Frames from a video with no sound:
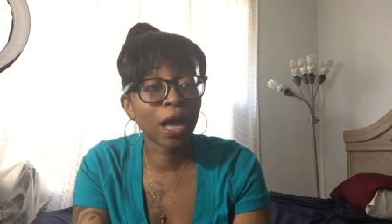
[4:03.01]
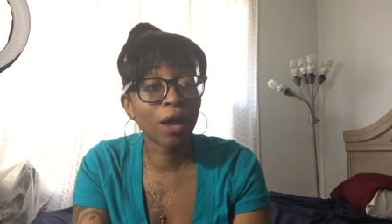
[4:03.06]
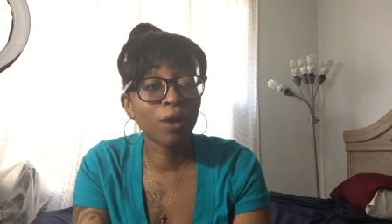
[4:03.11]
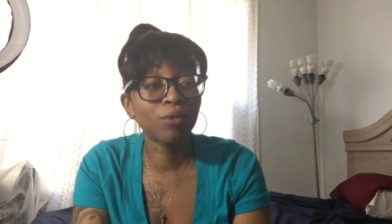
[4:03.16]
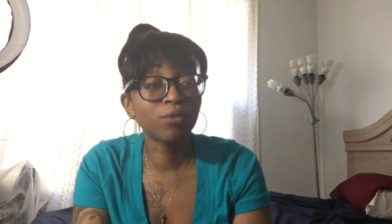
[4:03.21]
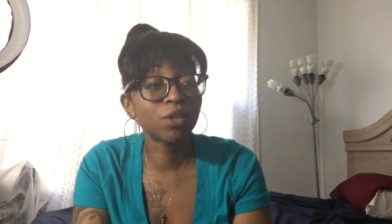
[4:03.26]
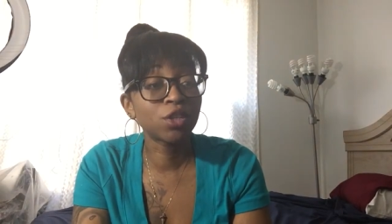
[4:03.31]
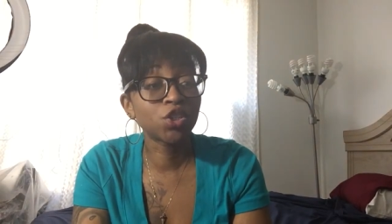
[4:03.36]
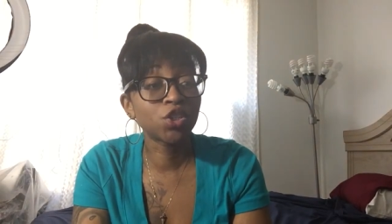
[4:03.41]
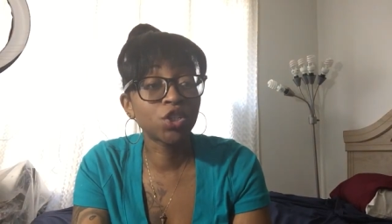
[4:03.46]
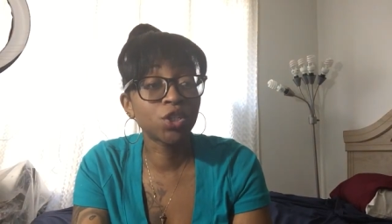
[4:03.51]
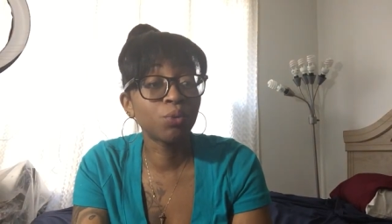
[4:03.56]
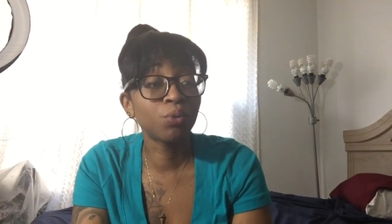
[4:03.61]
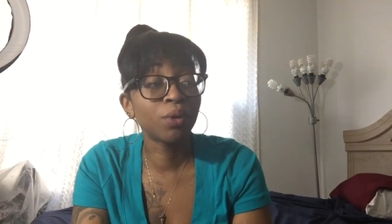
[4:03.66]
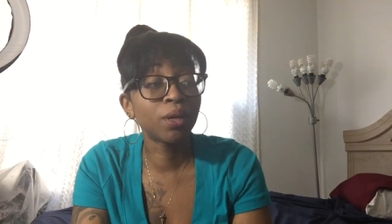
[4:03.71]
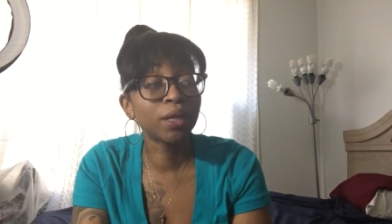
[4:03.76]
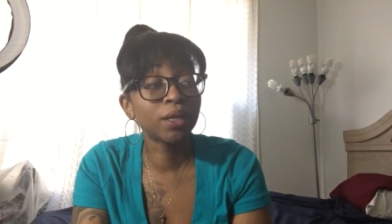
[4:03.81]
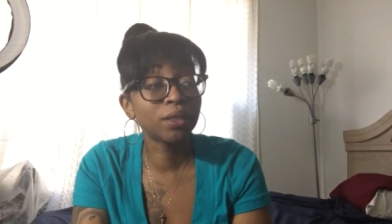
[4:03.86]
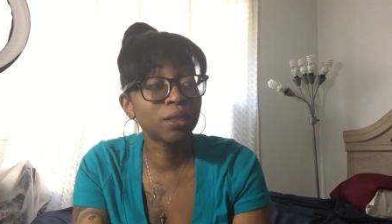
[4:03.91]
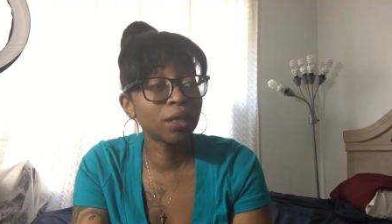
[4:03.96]
I don't think she
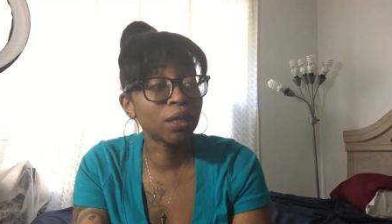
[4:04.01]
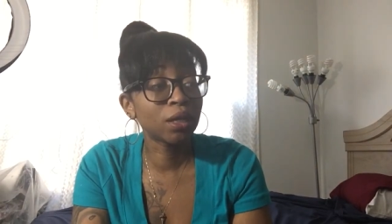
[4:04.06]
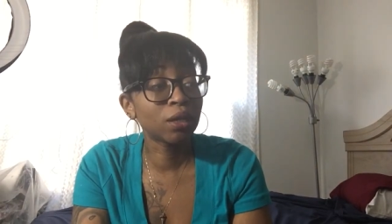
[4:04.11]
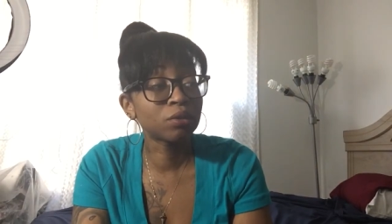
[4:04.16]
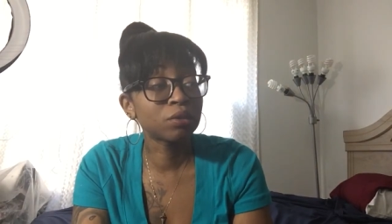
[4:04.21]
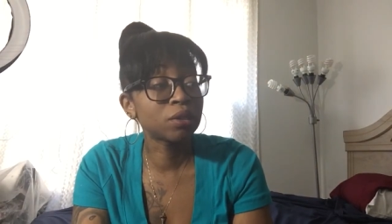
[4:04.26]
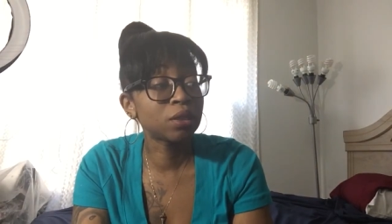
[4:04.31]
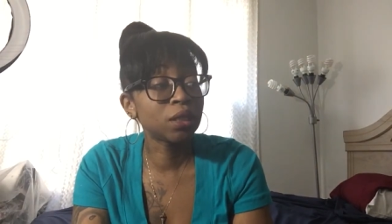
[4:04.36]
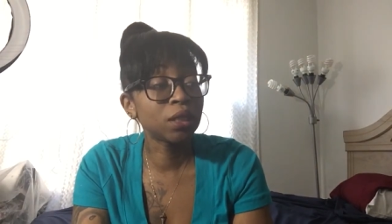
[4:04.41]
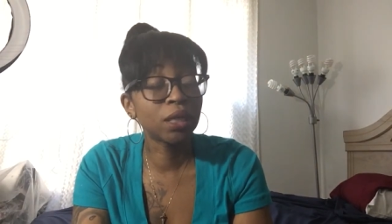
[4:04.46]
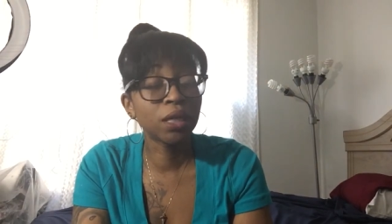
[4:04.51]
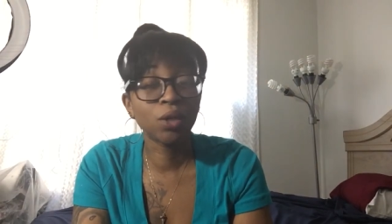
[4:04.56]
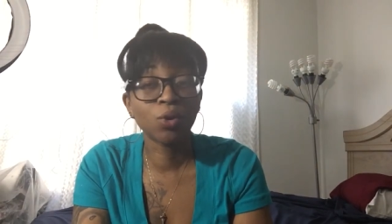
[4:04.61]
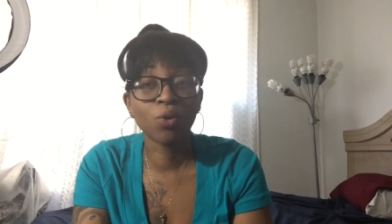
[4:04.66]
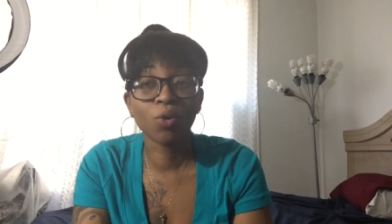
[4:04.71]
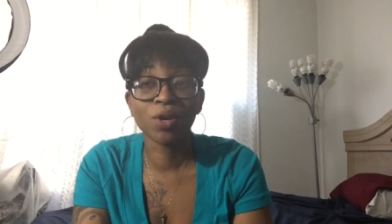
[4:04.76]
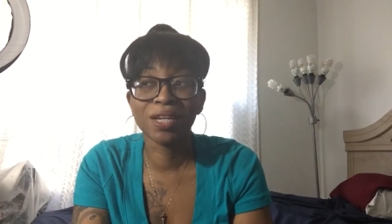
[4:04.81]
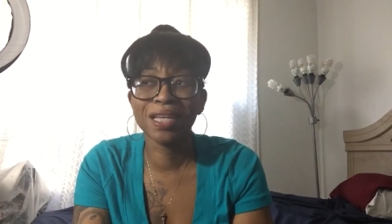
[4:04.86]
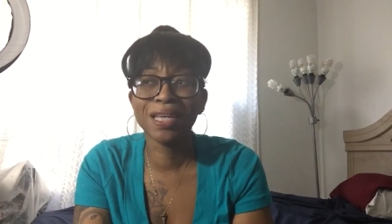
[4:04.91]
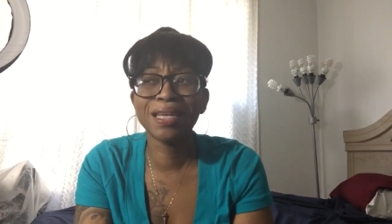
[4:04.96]
want anything else to eat
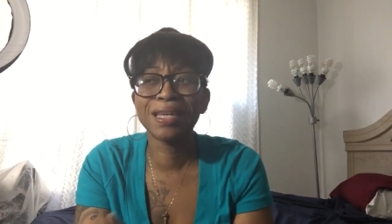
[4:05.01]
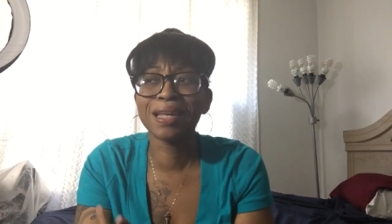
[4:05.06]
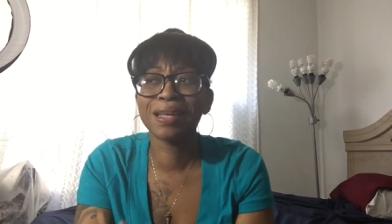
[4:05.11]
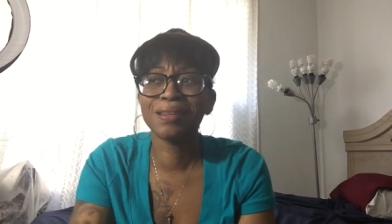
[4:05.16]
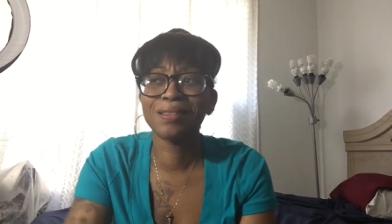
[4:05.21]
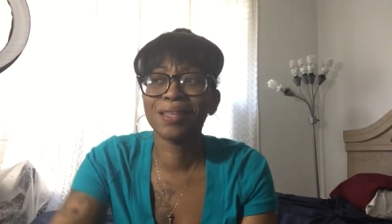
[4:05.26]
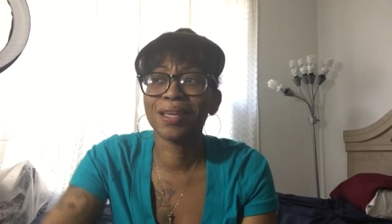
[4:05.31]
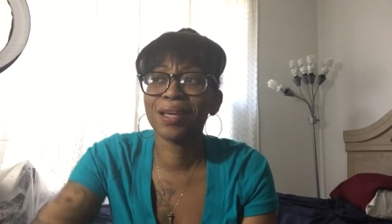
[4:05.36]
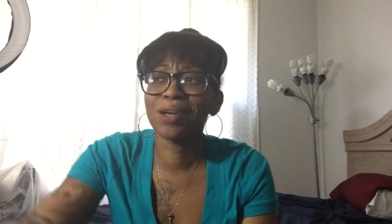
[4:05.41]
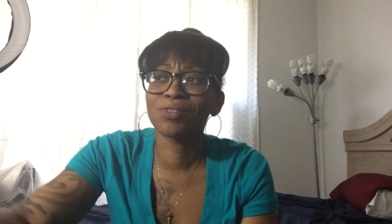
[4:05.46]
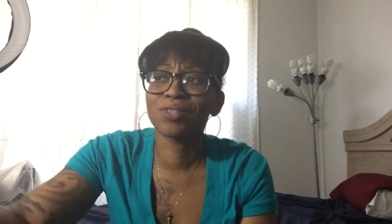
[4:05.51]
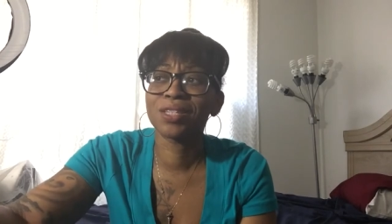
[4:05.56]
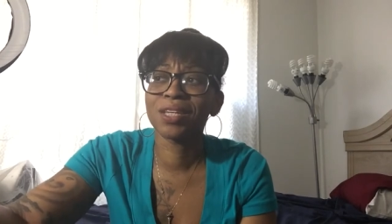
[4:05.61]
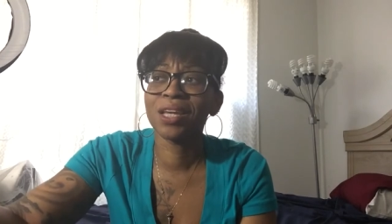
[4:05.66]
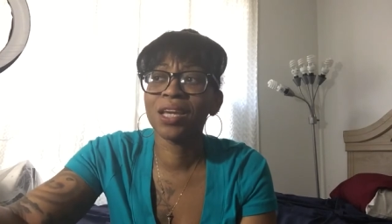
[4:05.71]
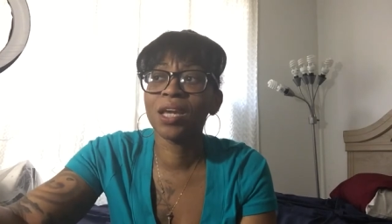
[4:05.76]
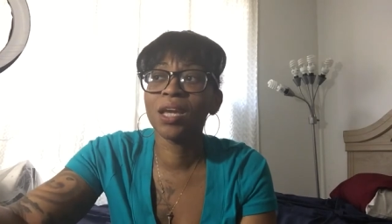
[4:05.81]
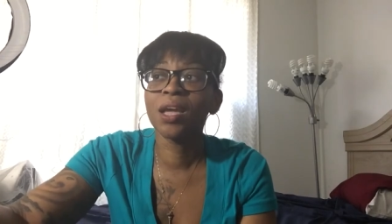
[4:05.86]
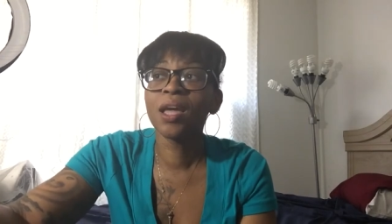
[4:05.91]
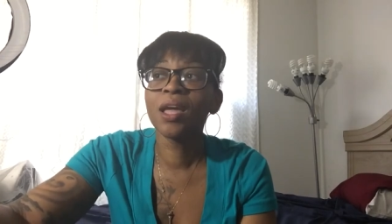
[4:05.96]
or need anything else to
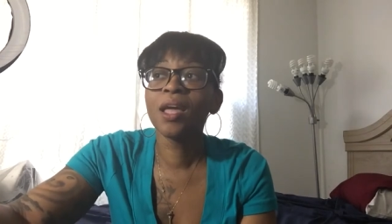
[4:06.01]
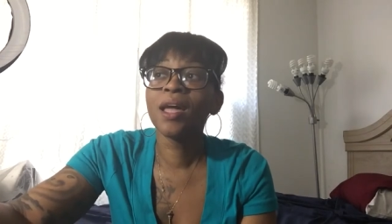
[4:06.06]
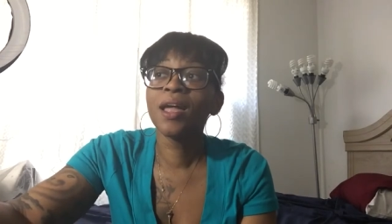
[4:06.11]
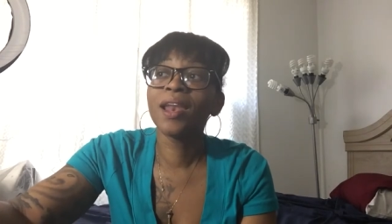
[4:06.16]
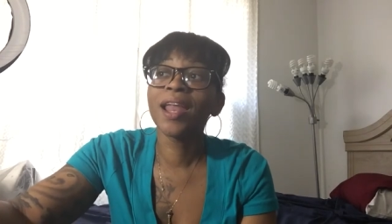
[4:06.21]
eat.